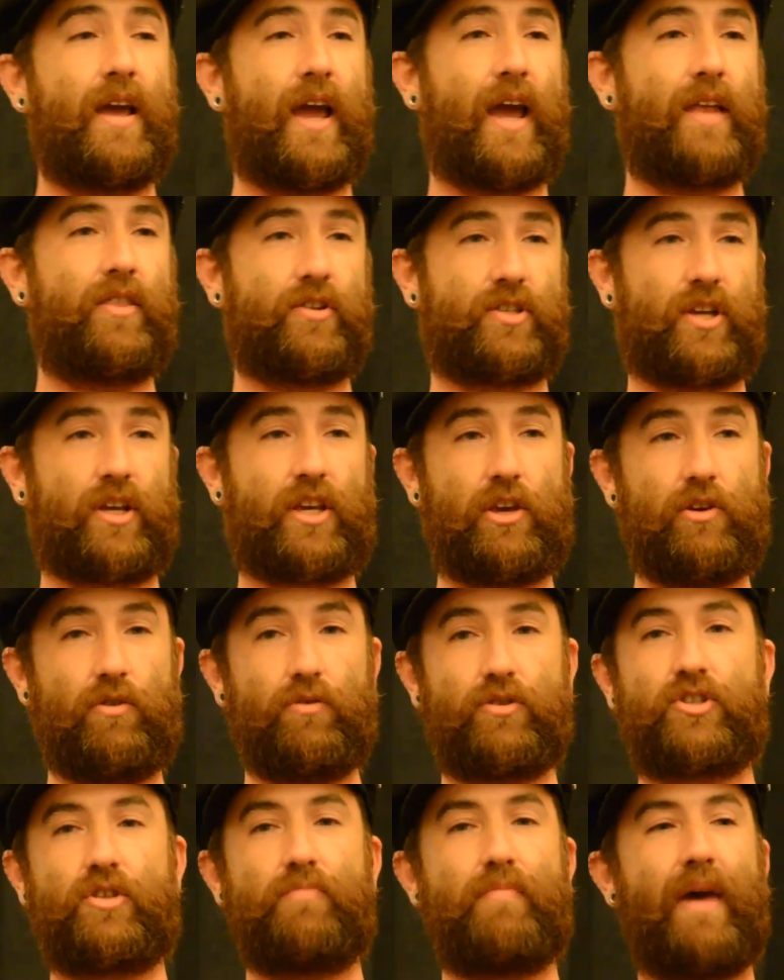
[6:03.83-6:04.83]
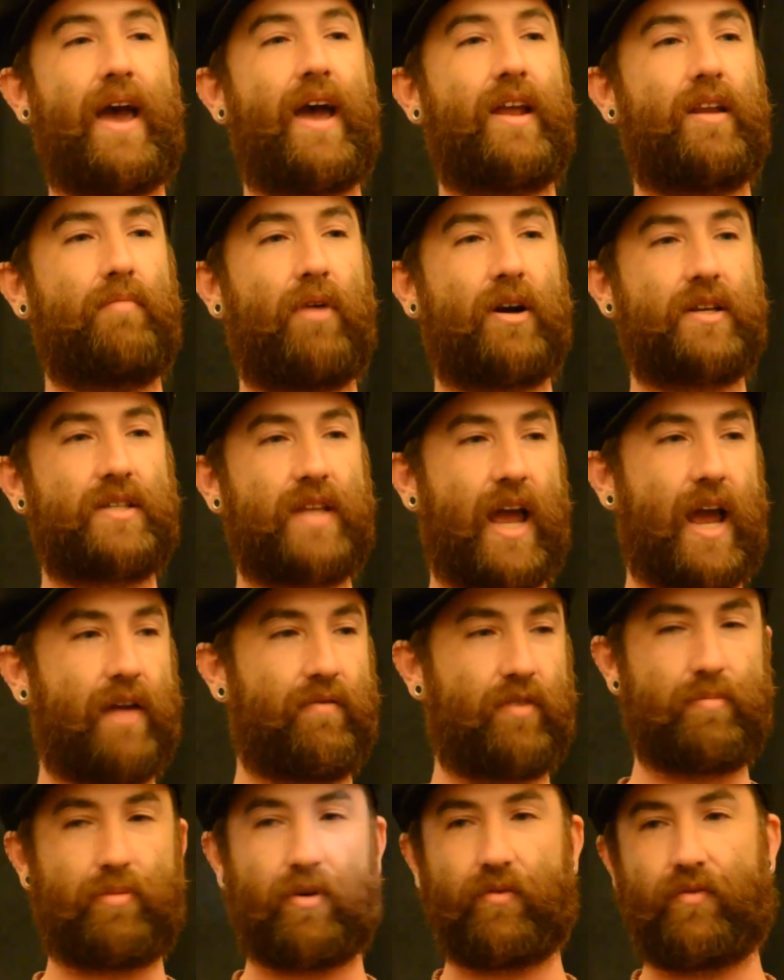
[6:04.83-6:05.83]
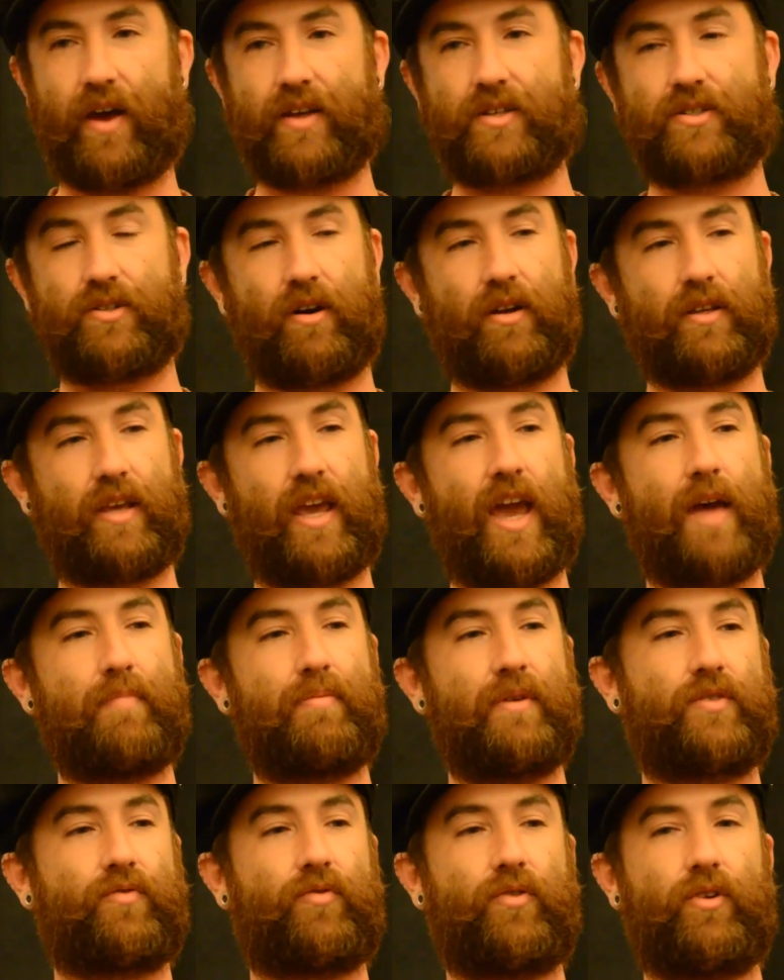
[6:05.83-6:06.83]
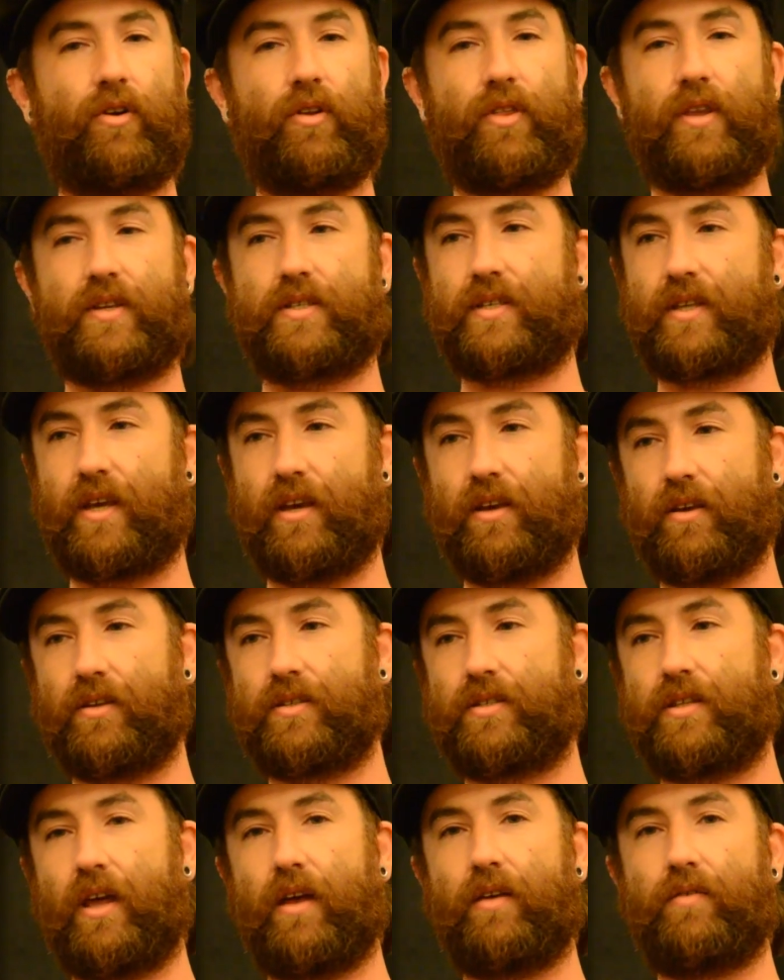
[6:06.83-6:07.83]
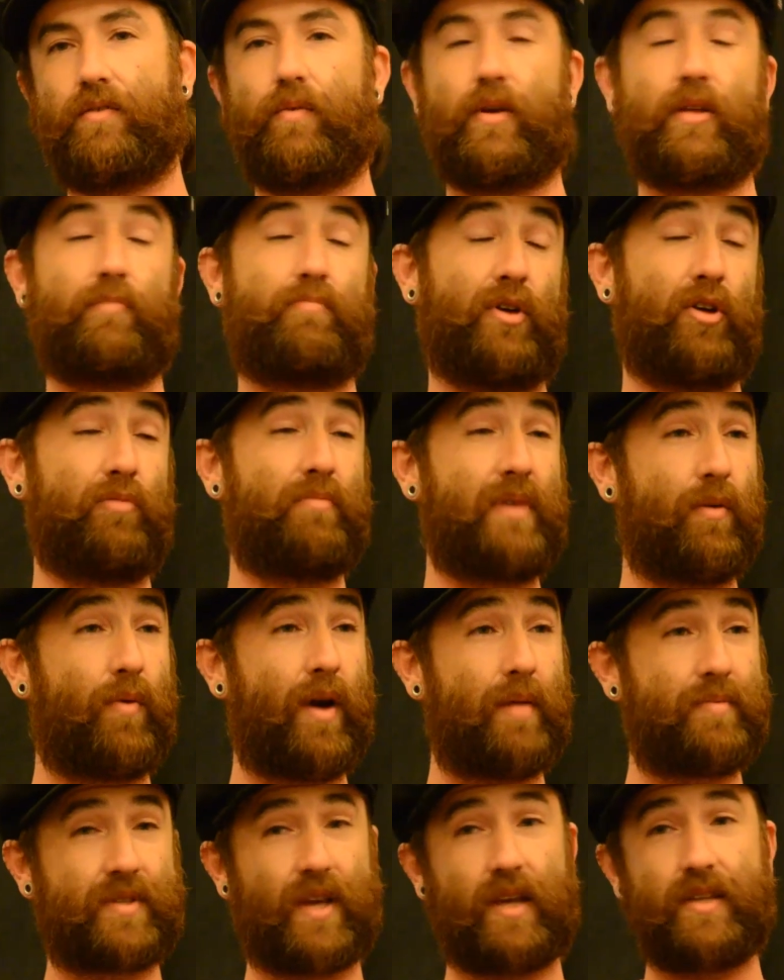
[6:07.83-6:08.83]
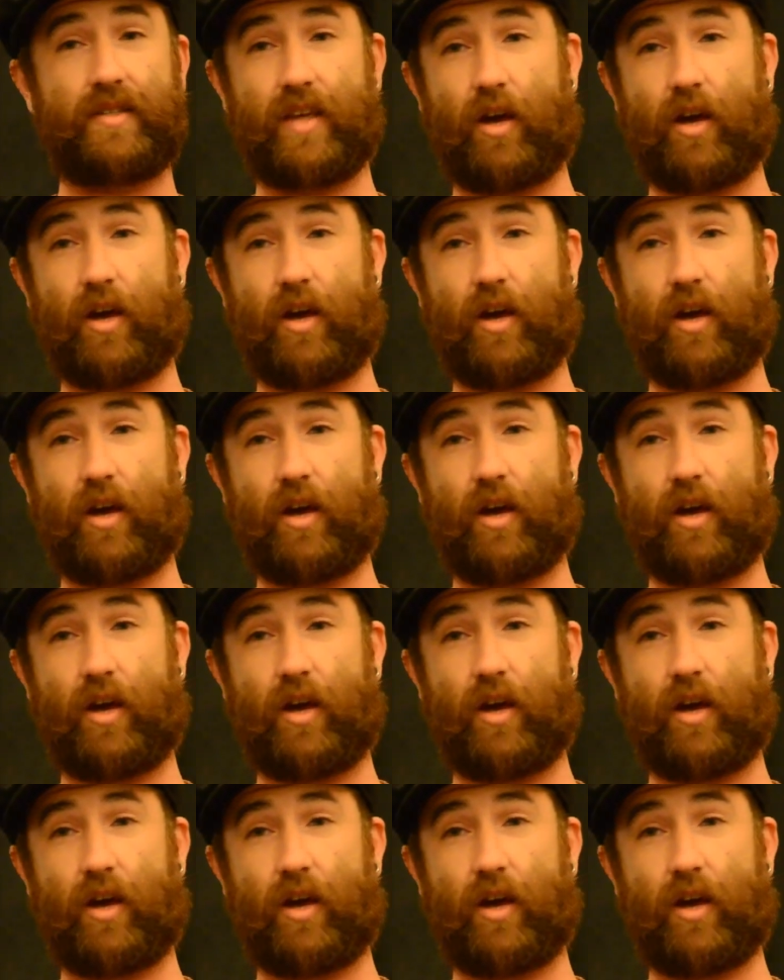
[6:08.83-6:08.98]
And there's a huge demand amongst every professor on campus for the skills that build me a website,